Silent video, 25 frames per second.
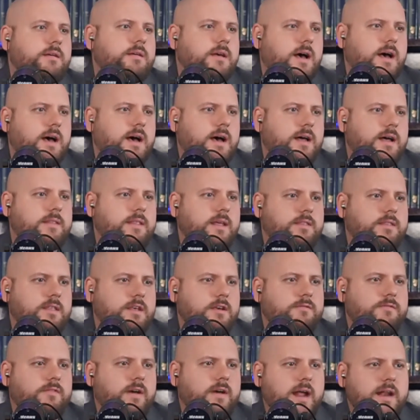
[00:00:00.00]
Uh, that
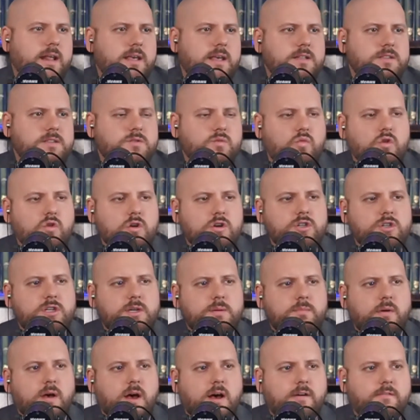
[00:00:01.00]
the Vatican's
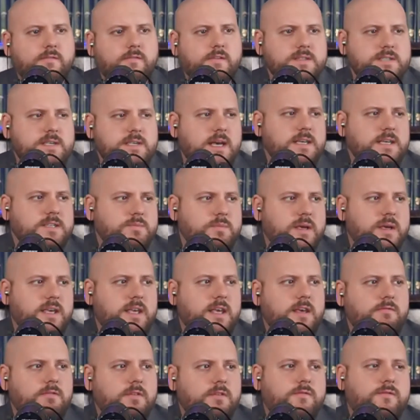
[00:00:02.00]
worship office has been
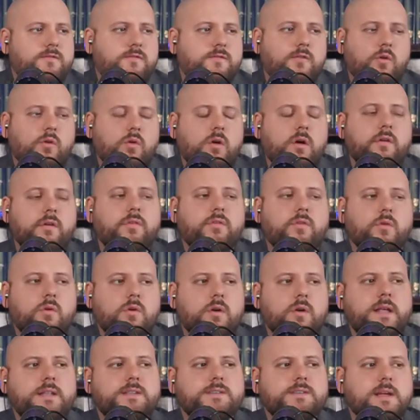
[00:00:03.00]
given full
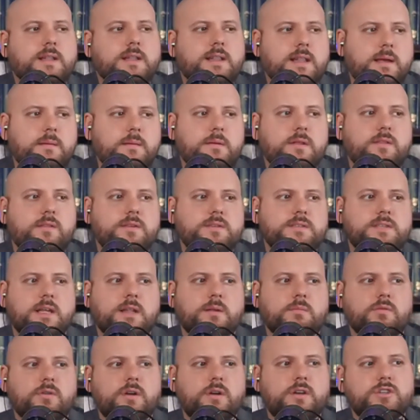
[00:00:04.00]
authority to limit the
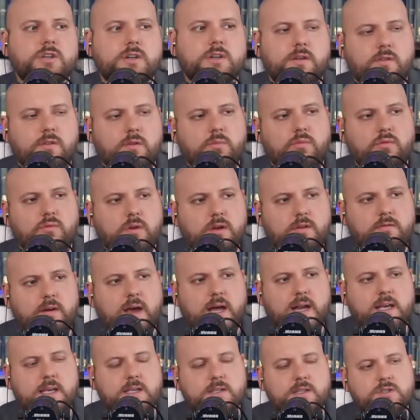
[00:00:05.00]
celebration of the pre
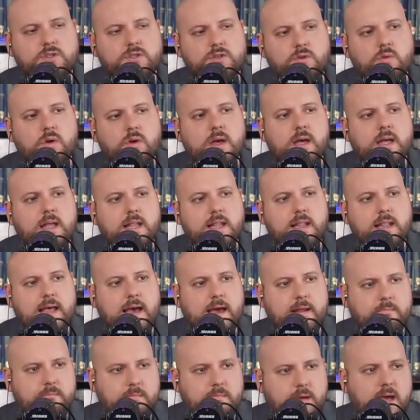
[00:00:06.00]
Vatican II
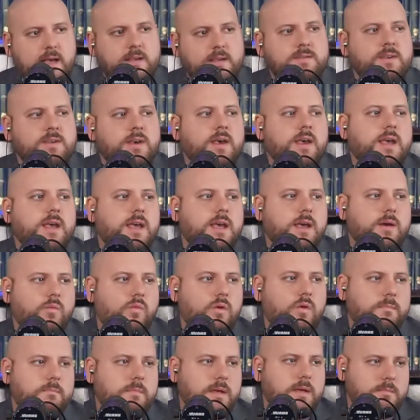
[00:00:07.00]
Latin Mass and
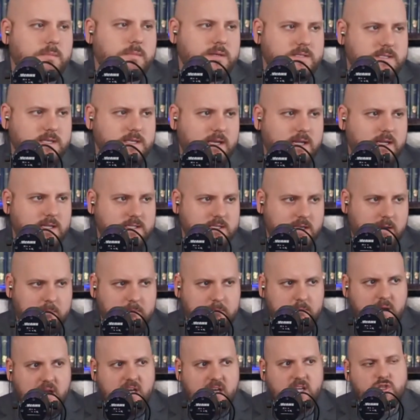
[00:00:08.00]
what may be seen as a
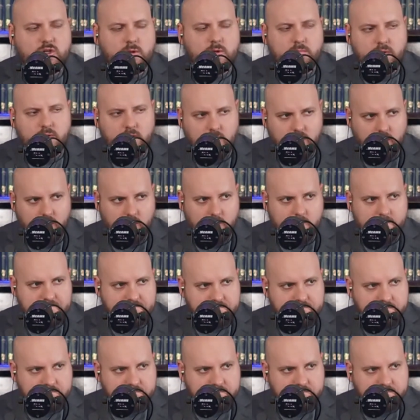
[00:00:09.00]
major blow